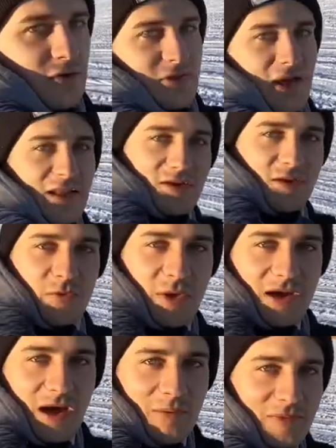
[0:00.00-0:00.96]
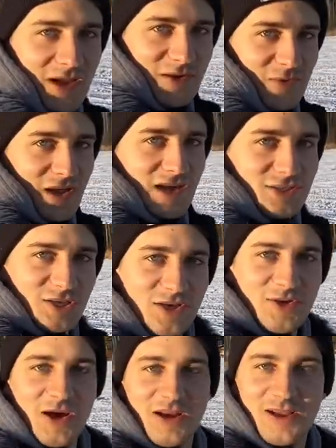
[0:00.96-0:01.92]
another quick update. We actually
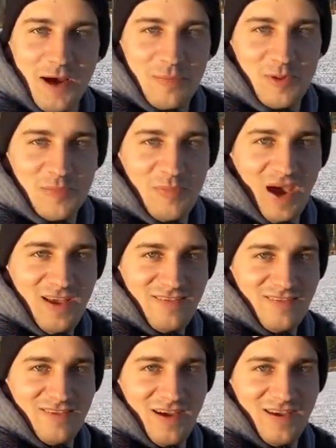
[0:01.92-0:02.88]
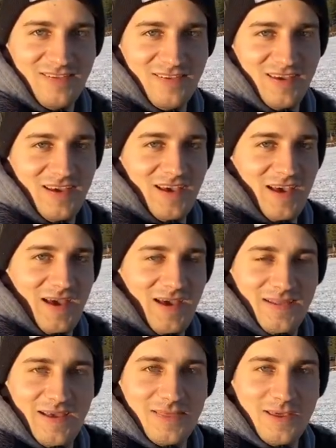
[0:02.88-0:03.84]
got a couple of bites, guys,
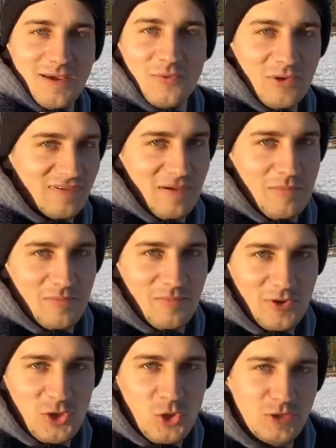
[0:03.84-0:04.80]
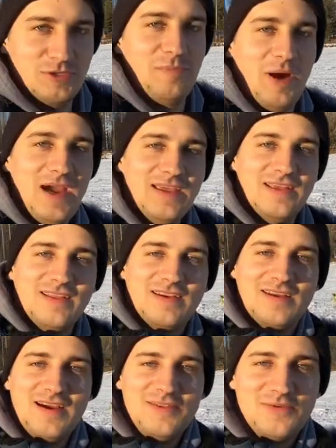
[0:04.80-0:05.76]
and I think it was a huge pike, and it
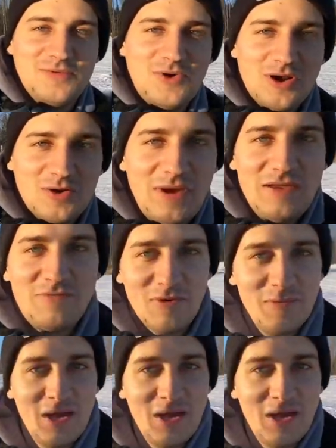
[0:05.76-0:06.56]
kind of got away from me,